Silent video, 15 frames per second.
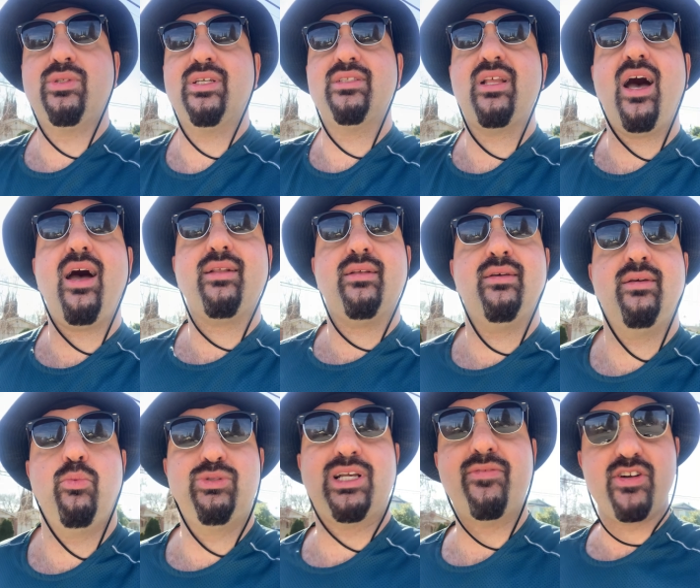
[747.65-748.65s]
did not,
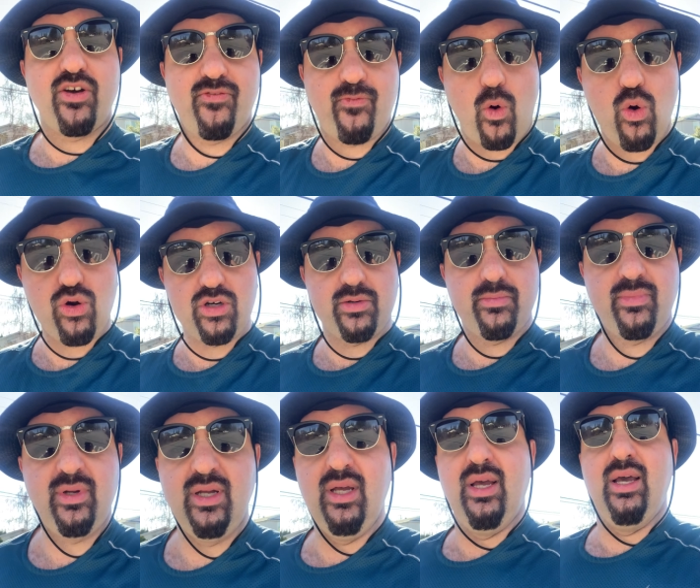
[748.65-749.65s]
was given a form
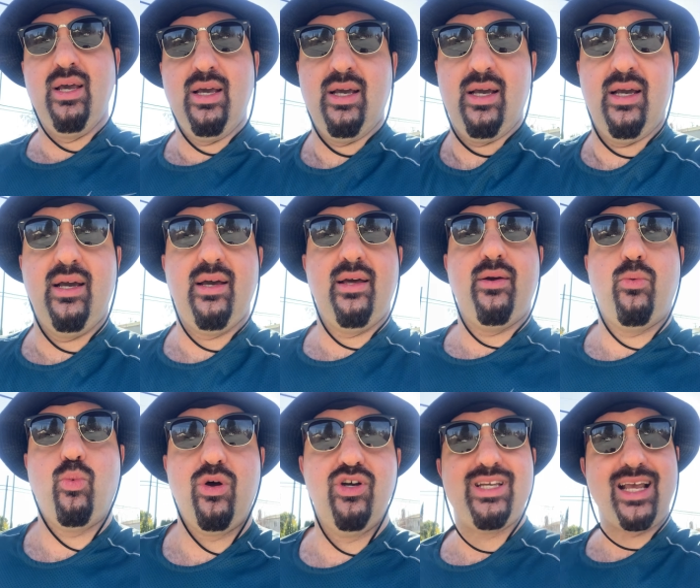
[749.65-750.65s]

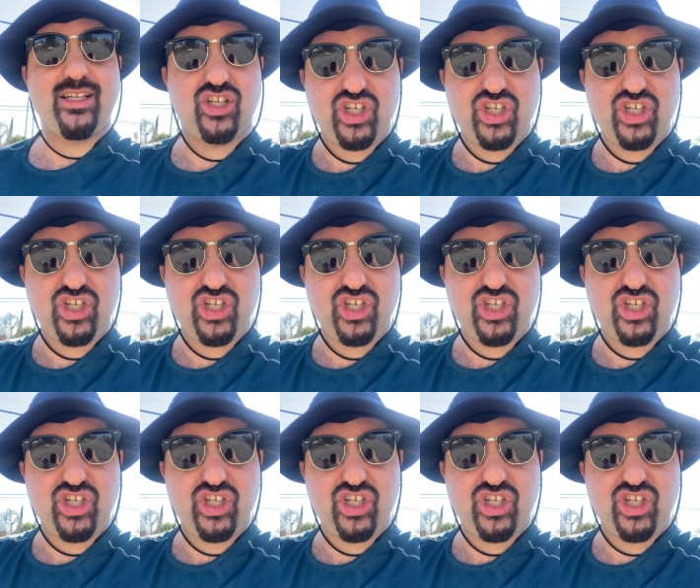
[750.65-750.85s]
where he had